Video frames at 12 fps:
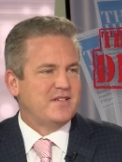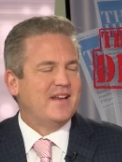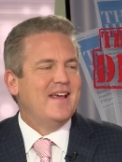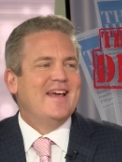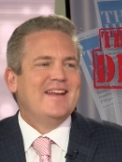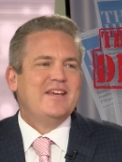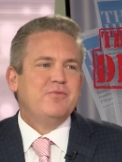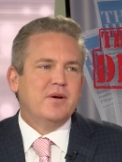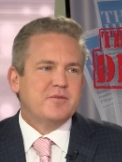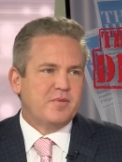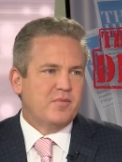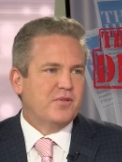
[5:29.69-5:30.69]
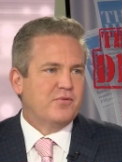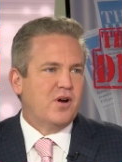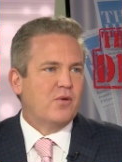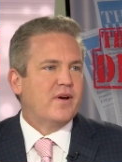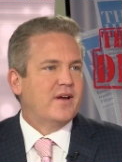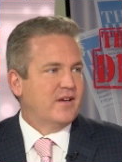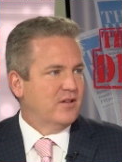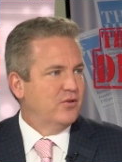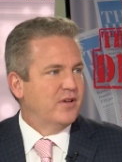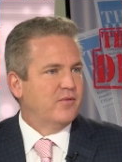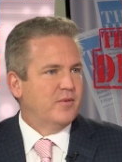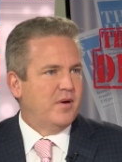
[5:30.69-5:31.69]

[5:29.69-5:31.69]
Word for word: He, he rubs people the wrong way, including yes.